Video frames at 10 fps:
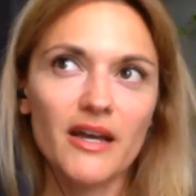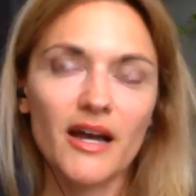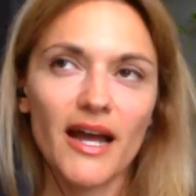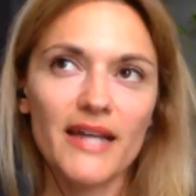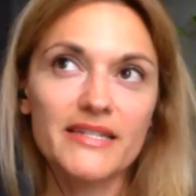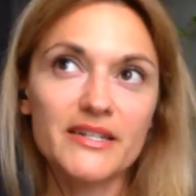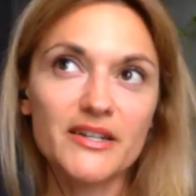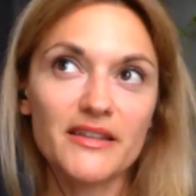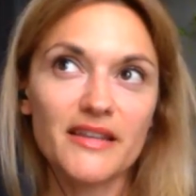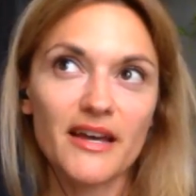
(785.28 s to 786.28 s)

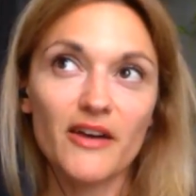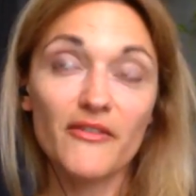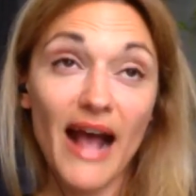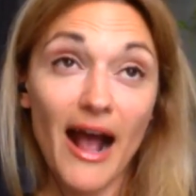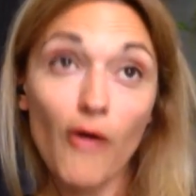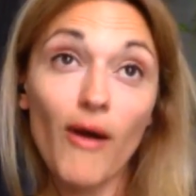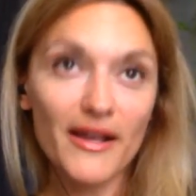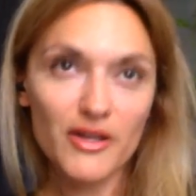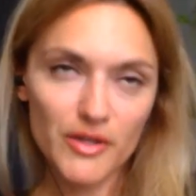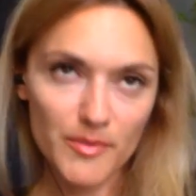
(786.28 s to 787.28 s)
idea of how
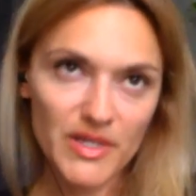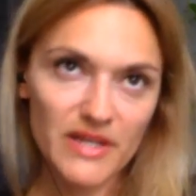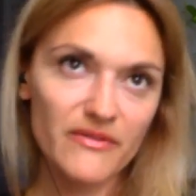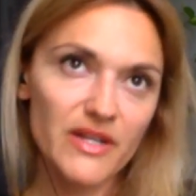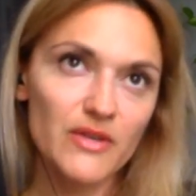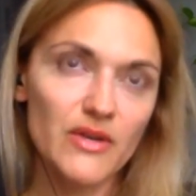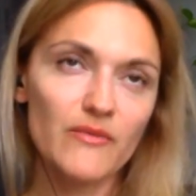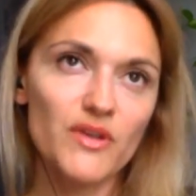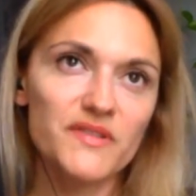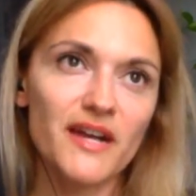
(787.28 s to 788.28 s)
I could be a video
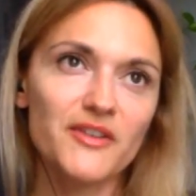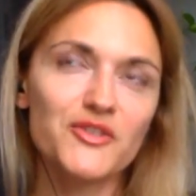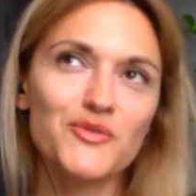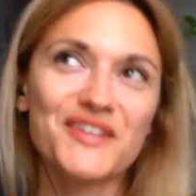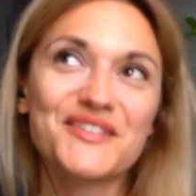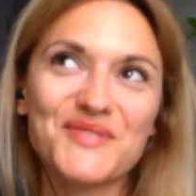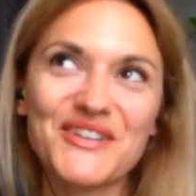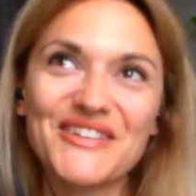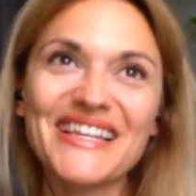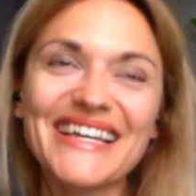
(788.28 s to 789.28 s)
game voice actor was
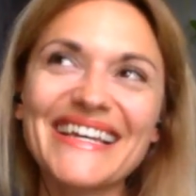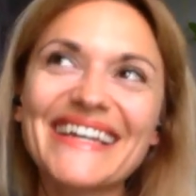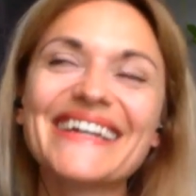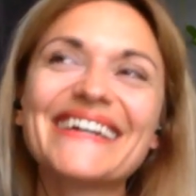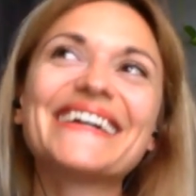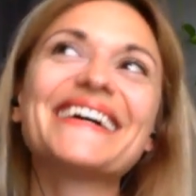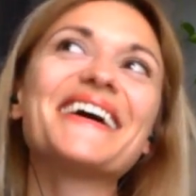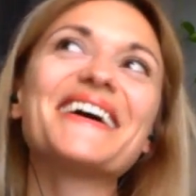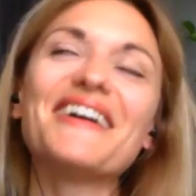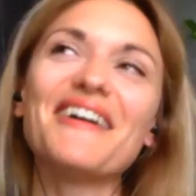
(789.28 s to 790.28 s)
weirdly
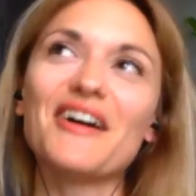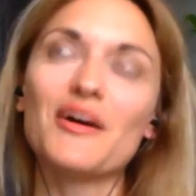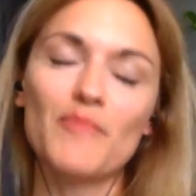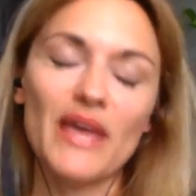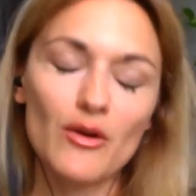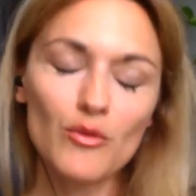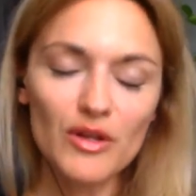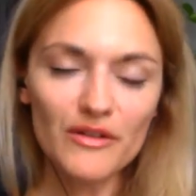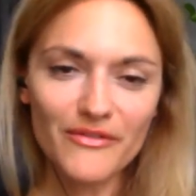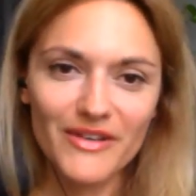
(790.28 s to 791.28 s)

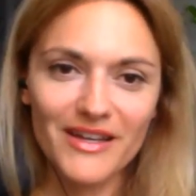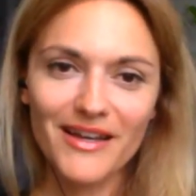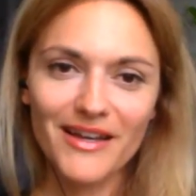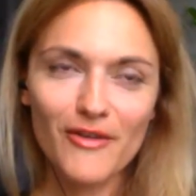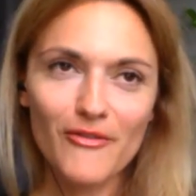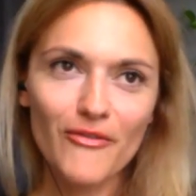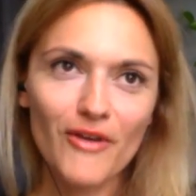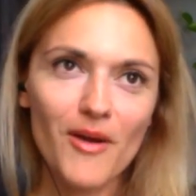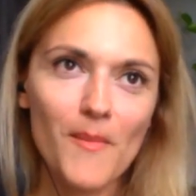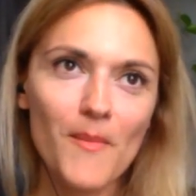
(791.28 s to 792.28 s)
Beowulf
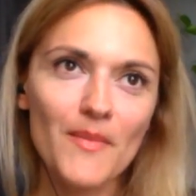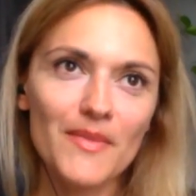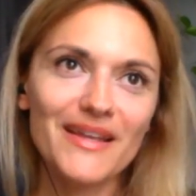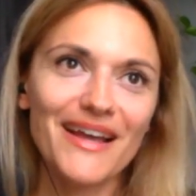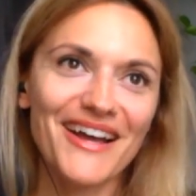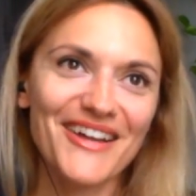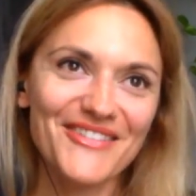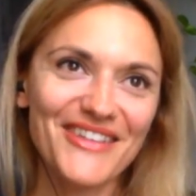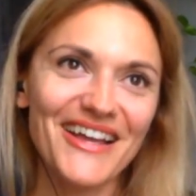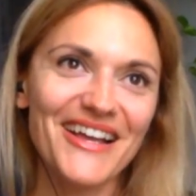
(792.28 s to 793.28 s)
from, yeah,
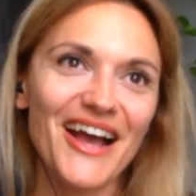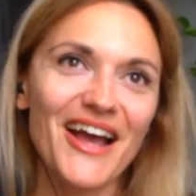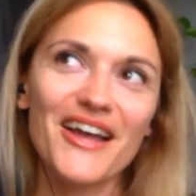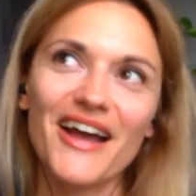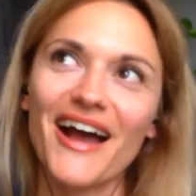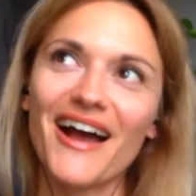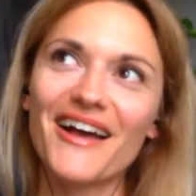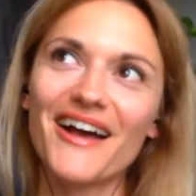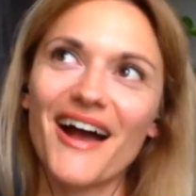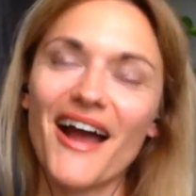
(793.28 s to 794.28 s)
like
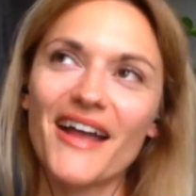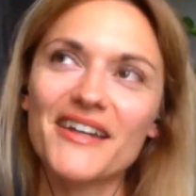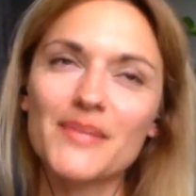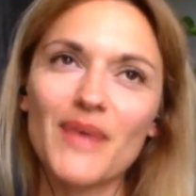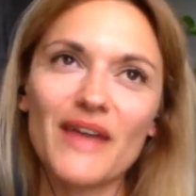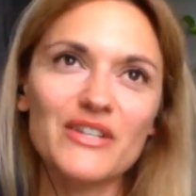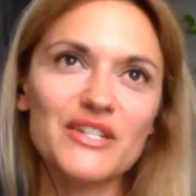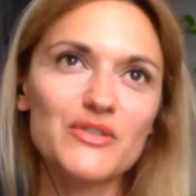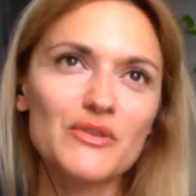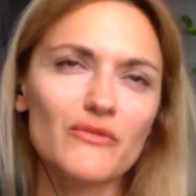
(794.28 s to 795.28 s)
I ended up having
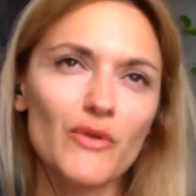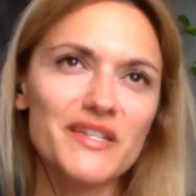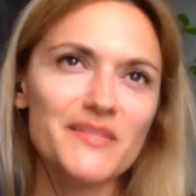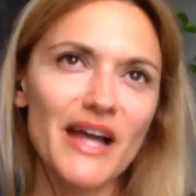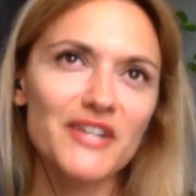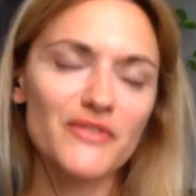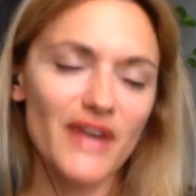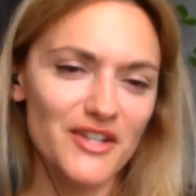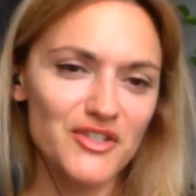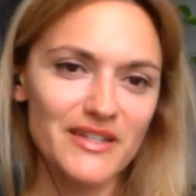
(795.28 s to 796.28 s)
to do a voice match
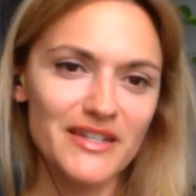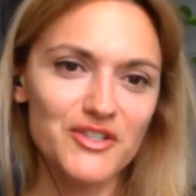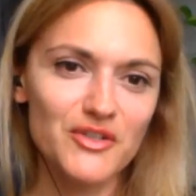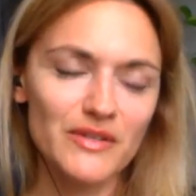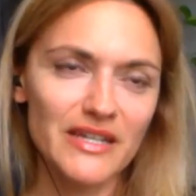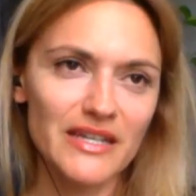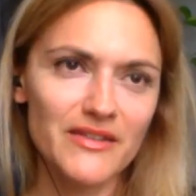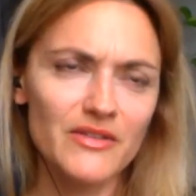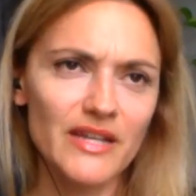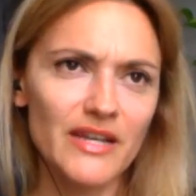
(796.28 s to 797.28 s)
for Angelina Jolie,
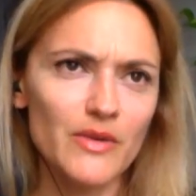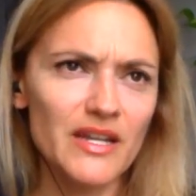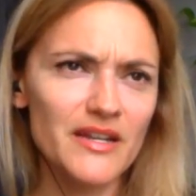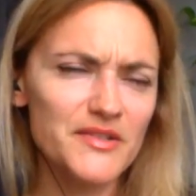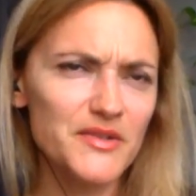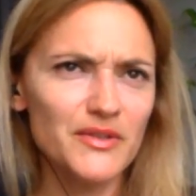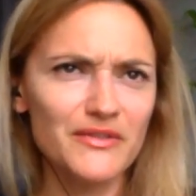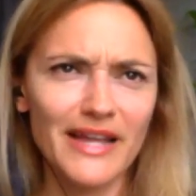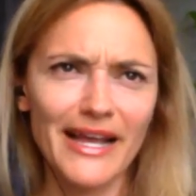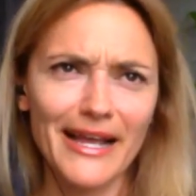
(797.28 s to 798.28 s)
and they're like, we need a sort
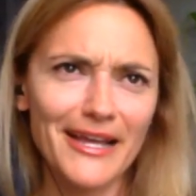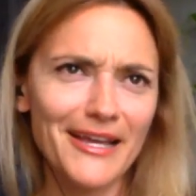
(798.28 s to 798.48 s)
of like